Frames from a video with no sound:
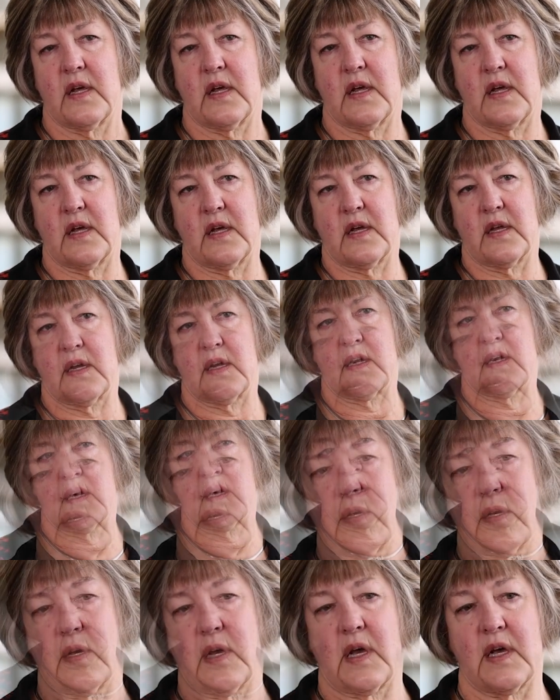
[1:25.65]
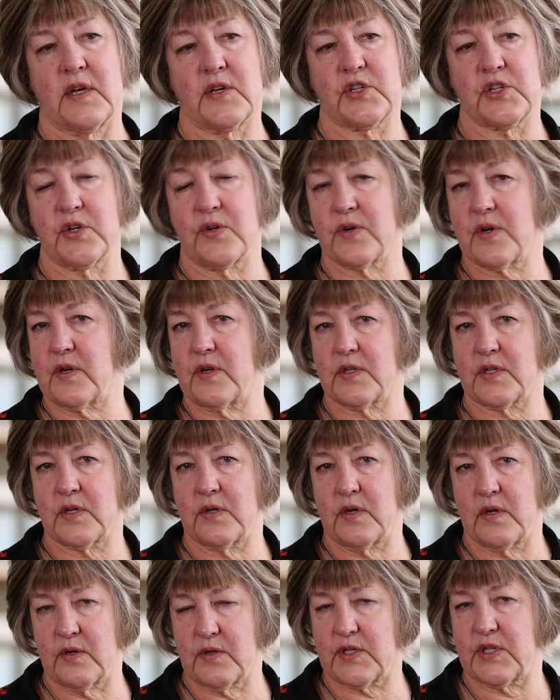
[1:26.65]
And I showed her
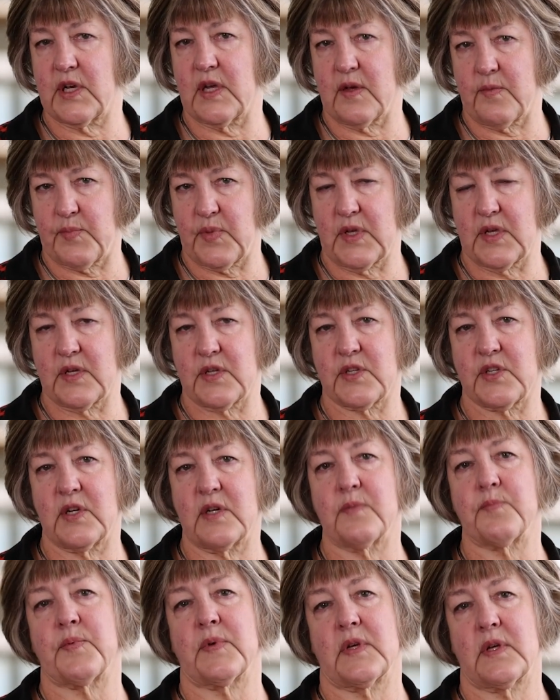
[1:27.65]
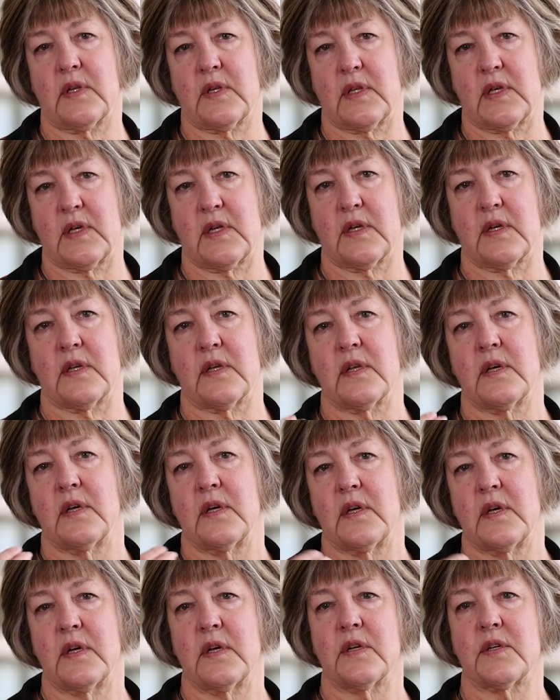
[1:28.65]
to her championship, and then
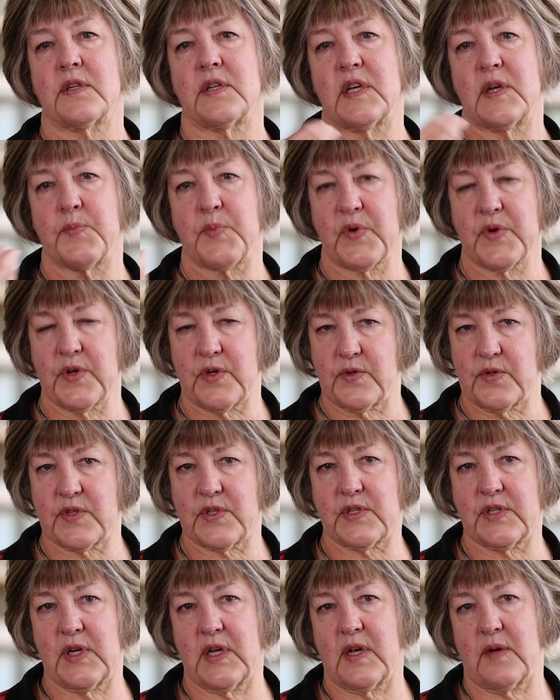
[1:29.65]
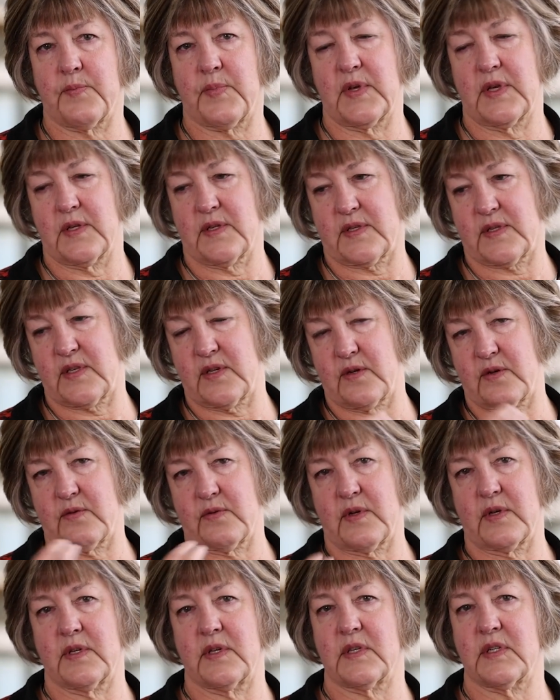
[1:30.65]
she produced champions. So
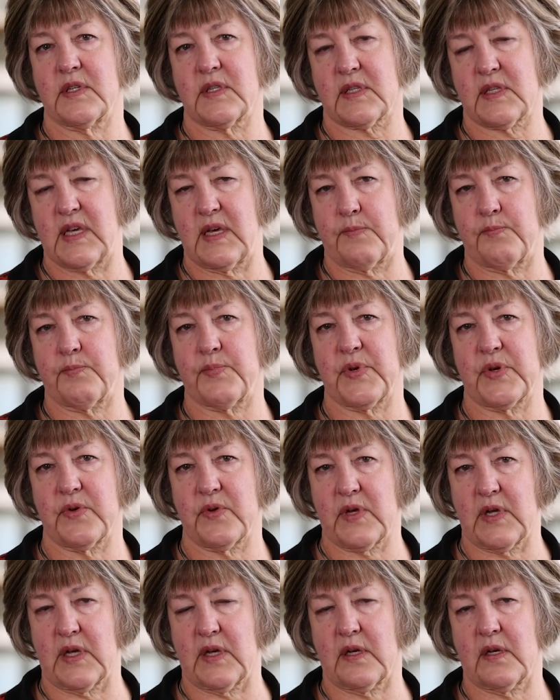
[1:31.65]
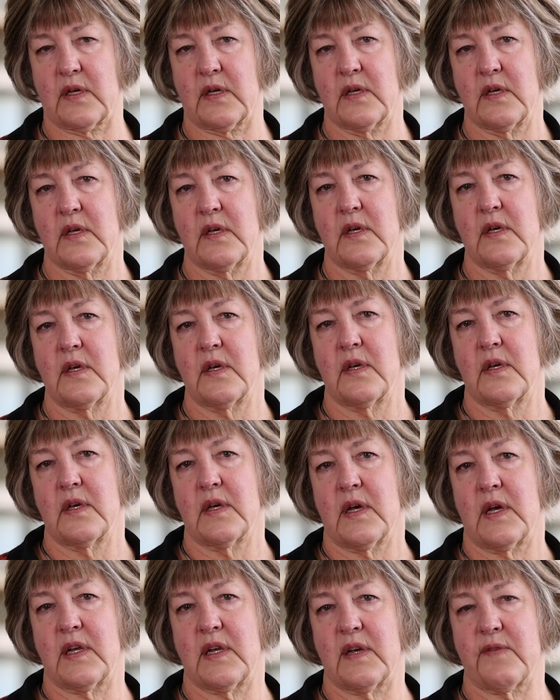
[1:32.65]
you just keep building.
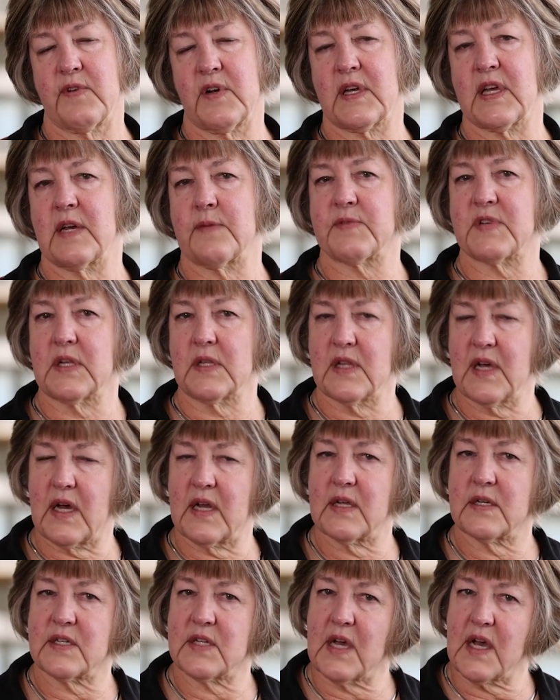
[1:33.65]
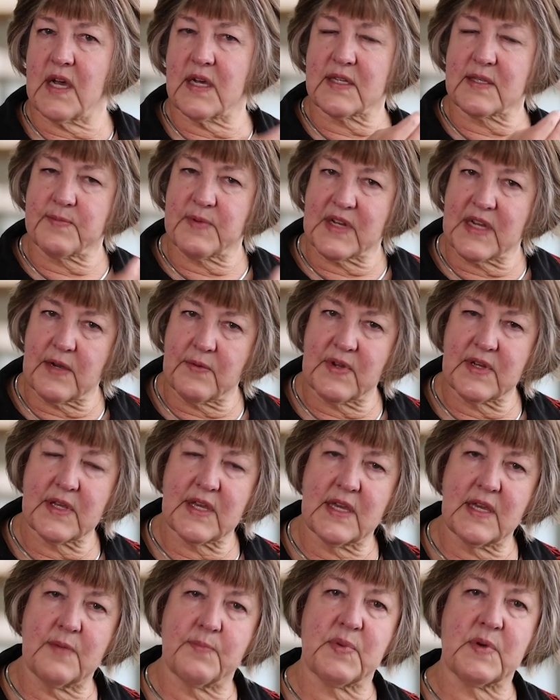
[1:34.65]
I never kept a lot of dogs, but I would
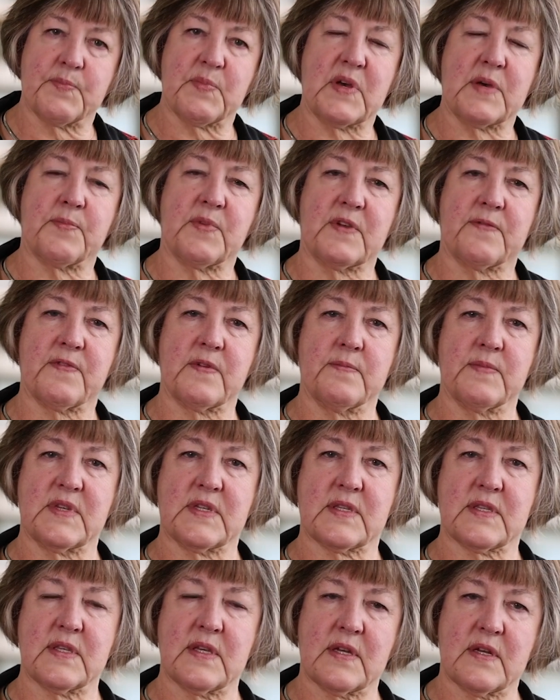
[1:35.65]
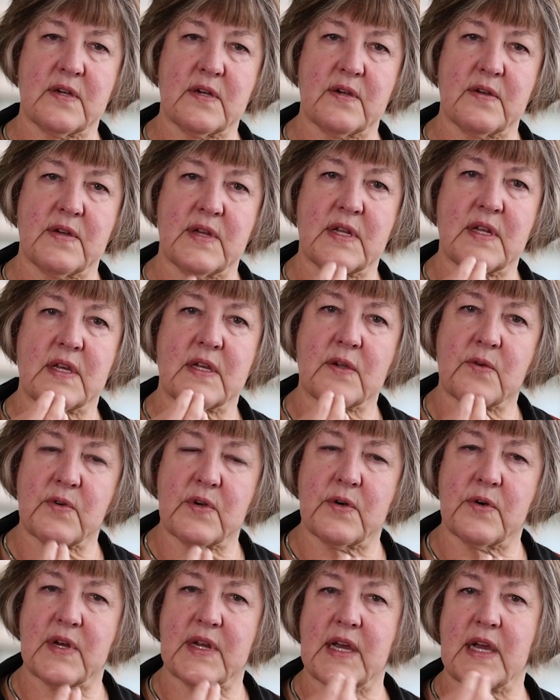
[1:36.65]
keep a puppy from this litter and then
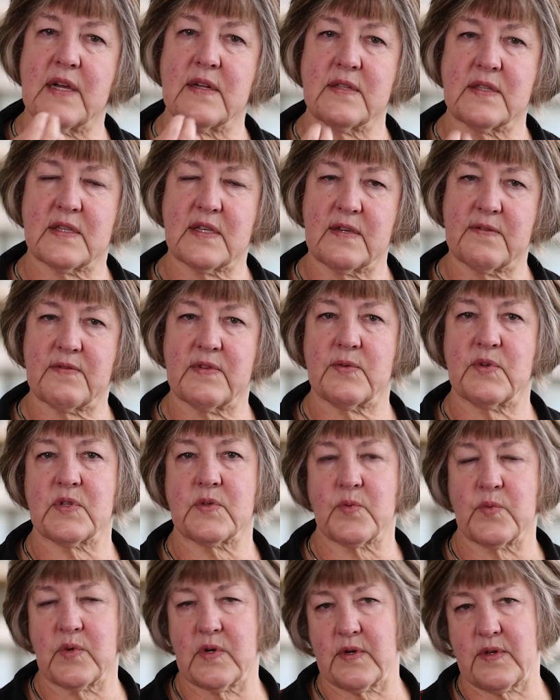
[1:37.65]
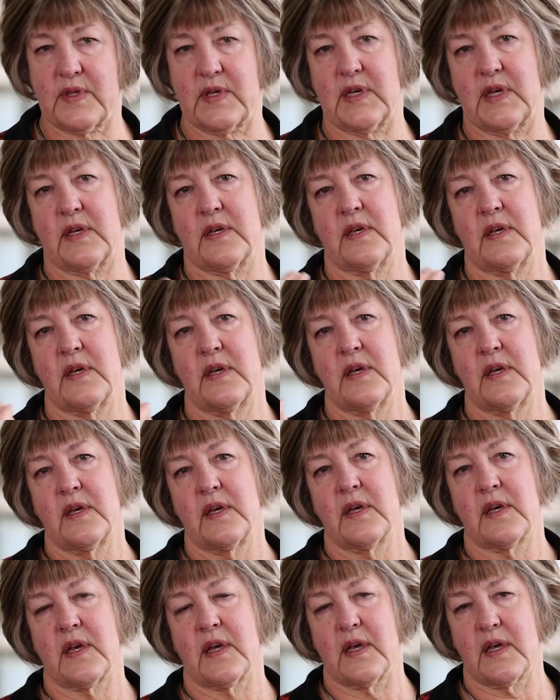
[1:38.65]
grow it out and see if it was worthy,
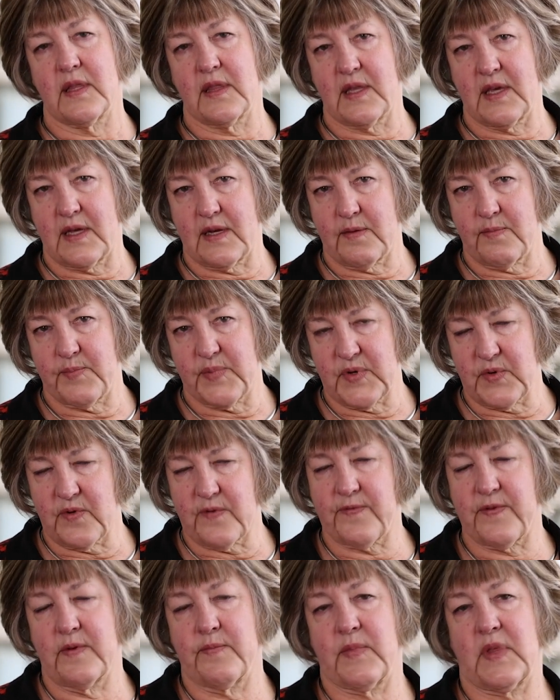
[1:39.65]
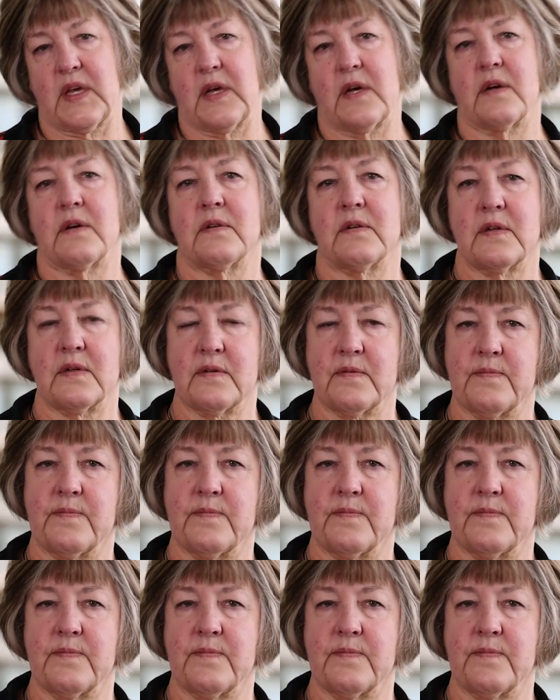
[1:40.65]
and then build from there.